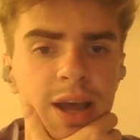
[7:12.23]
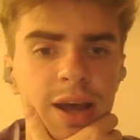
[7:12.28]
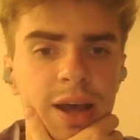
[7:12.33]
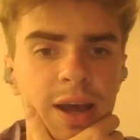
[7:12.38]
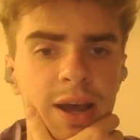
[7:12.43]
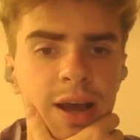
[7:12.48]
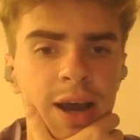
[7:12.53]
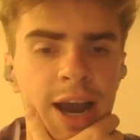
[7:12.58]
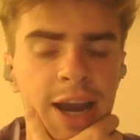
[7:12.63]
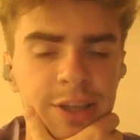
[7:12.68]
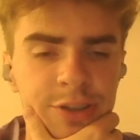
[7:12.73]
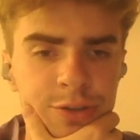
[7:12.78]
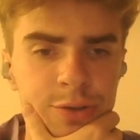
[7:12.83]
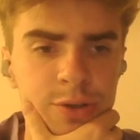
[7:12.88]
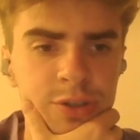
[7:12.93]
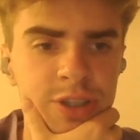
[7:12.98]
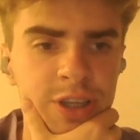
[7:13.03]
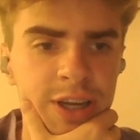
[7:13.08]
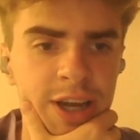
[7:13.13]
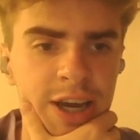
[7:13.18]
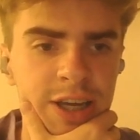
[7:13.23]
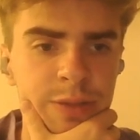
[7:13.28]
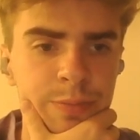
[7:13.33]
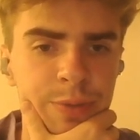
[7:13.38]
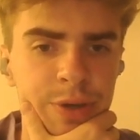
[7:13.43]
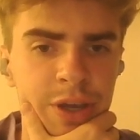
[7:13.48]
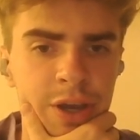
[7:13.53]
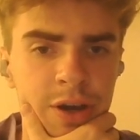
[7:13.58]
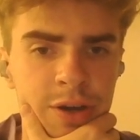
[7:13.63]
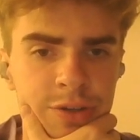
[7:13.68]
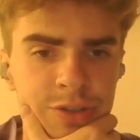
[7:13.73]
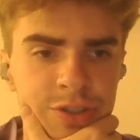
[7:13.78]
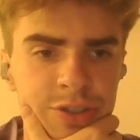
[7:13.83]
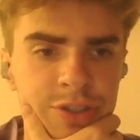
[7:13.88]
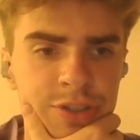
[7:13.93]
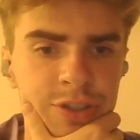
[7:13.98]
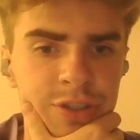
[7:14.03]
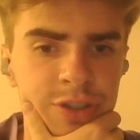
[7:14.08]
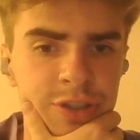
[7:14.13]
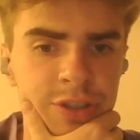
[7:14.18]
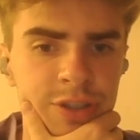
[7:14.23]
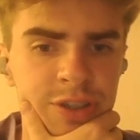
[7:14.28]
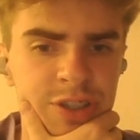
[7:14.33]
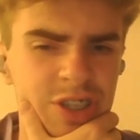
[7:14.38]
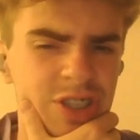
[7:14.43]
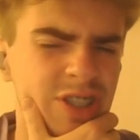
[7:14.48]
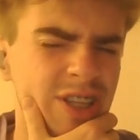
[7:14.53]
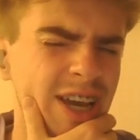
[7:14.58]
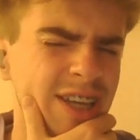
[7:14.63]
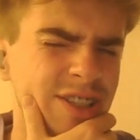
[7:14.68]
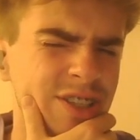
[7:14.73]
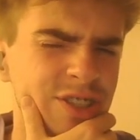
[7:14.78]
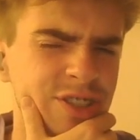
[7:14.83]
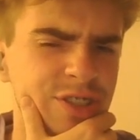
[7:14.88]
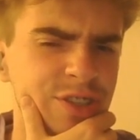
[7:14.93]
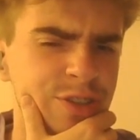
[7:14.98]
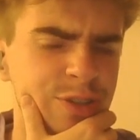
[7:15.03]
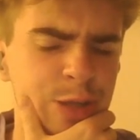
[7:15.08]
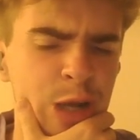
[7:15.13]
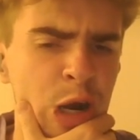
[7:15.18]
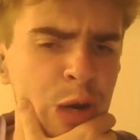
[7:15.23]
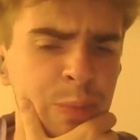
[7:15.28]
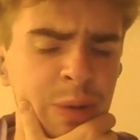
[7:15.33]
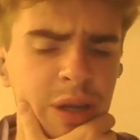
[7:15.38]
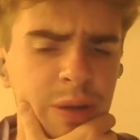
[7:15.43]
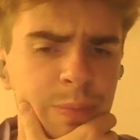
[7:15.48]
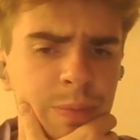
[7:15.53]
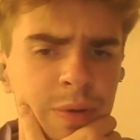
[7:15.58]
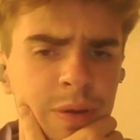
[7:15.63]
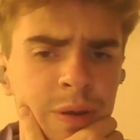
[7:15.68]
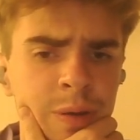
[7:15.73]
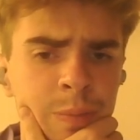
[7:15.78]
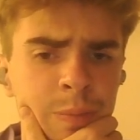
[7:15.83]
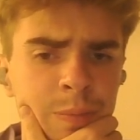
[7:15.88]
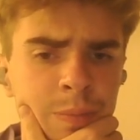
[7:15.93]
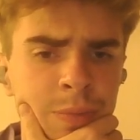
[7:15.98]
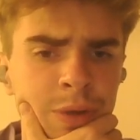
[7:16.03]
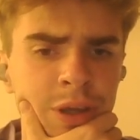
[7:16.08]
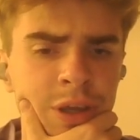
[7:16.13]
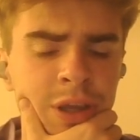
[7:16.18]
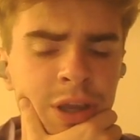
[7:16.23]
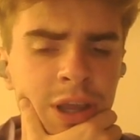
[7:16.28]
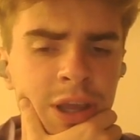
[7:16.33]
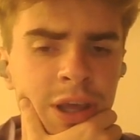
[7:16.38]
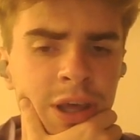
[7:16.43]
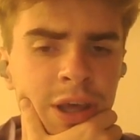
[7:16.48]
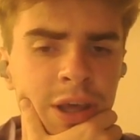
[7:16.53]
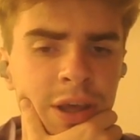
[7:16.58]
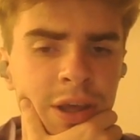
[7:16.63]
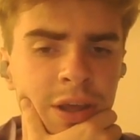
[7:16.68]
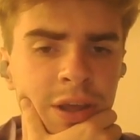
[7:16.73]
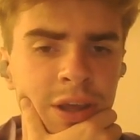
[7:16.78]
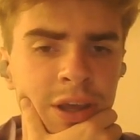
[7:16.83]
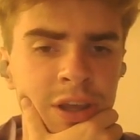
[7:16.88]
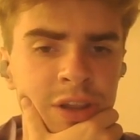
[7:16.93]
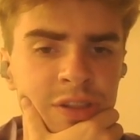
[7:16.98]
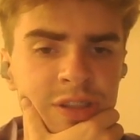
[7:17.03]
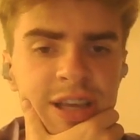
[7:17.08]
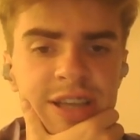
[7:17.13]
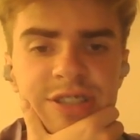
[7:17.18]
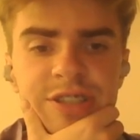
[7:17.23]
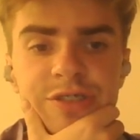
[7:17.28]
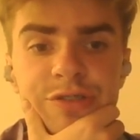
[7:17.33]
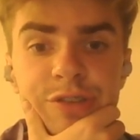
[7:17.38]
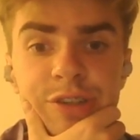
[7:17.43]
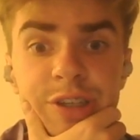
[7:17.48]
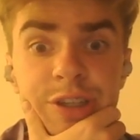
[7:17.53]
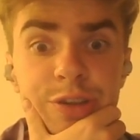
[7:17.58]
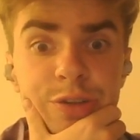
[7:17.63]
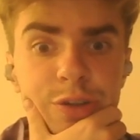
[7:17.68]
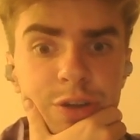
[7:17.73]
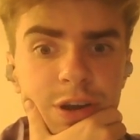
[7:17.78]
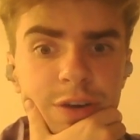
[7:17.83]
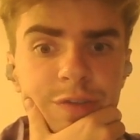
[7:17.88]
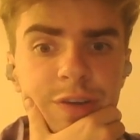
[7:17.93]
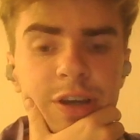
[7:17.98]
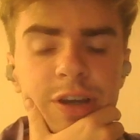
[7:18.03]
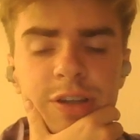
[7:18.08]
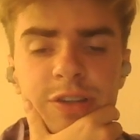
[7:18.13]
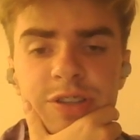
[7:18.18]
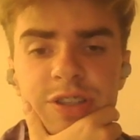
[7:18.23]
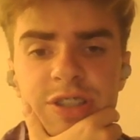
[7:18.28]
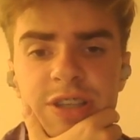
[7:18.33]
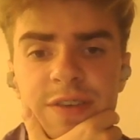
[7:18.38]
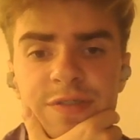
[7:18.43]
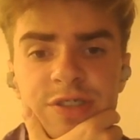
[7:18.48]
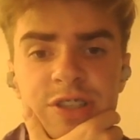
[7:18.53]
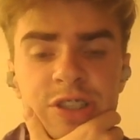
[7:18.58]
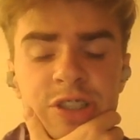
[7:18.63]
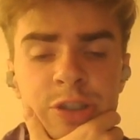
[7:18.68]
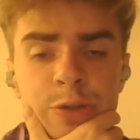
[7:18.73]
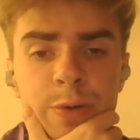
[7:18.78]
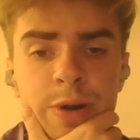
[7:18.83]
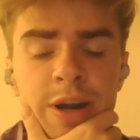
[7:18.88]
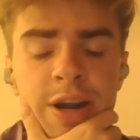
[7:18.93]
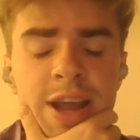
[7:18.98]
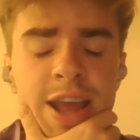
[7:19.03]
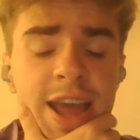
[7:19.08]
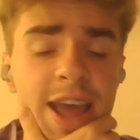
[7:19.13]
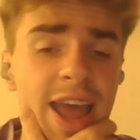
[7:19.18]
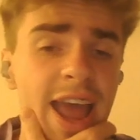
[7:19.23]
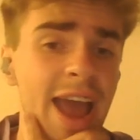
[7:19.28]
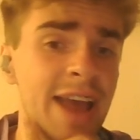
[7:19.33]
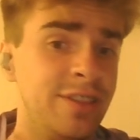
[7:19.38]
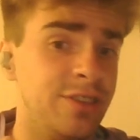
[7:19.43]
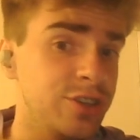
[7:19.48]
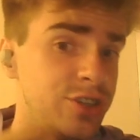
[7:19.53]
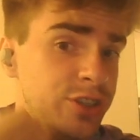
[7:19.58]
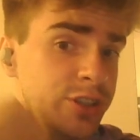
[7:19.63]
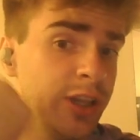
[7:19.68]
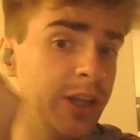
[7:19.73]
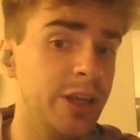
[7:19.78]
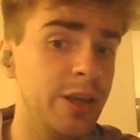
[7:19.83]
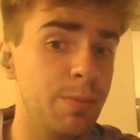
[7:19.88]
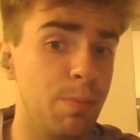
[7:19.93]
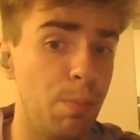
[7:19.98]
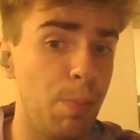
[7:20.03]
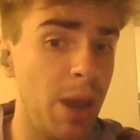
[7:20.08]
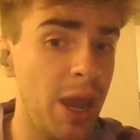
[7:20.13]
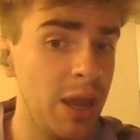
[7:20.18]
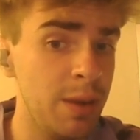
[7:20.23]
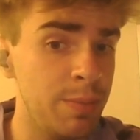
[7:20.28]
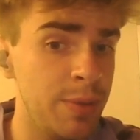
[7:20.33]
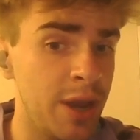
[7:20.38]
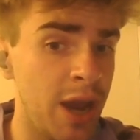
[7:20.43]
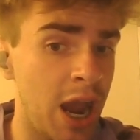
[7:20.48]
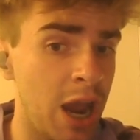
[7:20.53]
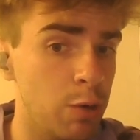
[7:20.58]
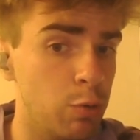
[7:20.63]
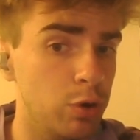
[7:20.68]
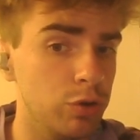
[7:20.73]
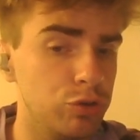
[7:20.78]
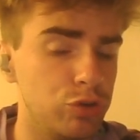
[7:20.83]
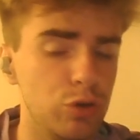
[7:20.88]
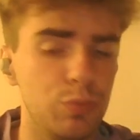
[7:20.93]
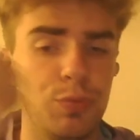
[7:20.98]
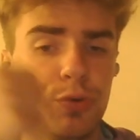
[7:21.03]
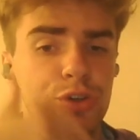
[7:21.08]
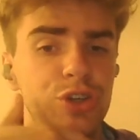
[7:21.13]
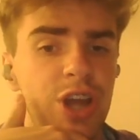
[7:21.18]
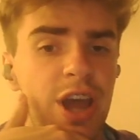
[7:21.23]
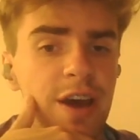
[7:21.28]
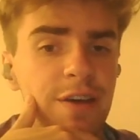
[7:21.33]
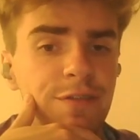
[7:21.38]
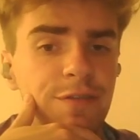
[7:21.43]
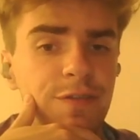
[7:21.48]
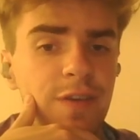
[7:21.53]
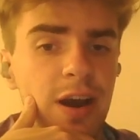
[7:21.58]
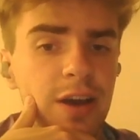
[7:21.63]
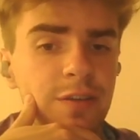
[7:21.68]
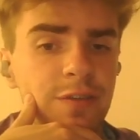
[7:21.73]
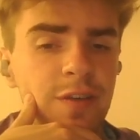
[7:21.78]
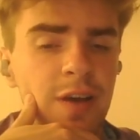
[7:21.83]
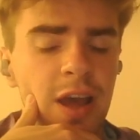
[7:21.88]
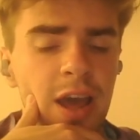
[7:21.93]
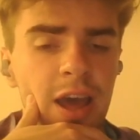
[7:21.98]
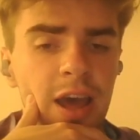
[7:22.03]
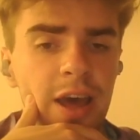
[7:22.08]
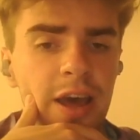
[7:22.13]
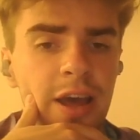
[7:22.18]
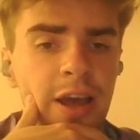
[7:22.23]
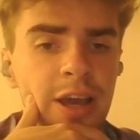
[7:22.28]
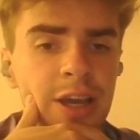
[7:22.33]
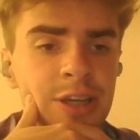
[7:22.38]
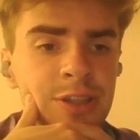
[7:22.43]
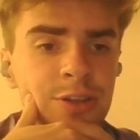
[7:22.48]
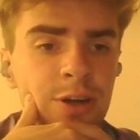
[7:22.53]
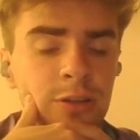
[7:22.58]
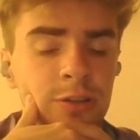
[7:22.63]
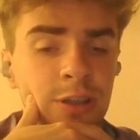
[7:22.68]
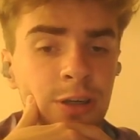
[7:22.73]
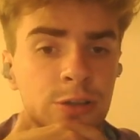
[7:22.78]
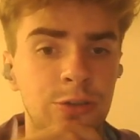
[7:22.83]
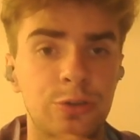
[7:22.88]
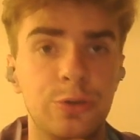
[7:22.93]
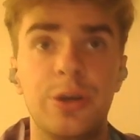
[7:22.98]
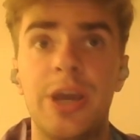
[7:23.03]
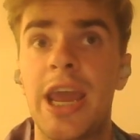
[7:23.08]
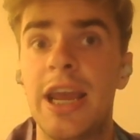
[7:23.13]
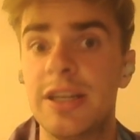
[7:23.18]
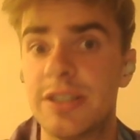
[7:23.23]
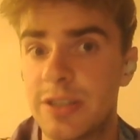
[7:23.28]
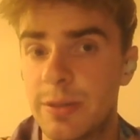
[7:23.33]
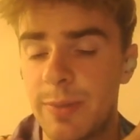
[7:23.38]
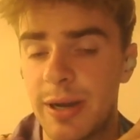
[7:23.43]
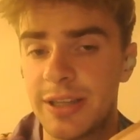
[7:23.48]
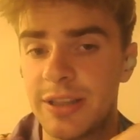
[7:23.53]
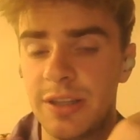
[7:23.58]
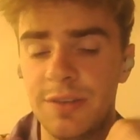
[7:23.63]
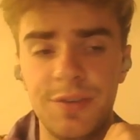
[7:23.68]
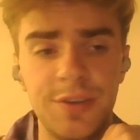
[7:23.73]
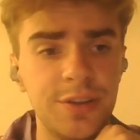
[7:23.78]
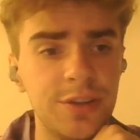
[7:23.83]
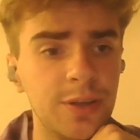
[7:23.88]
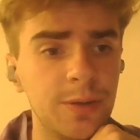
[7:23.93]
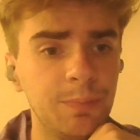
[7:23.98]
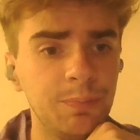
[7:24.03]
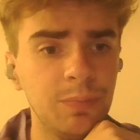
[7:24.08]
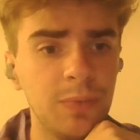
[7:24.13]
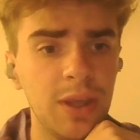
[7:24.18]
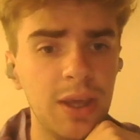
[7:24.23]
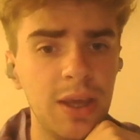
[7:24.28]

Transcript: I took the knight because this knight is disturbing me. It doesn't really do nothing on this f6 square. Additionally, maybe I want to push f5 in order to gain some activity.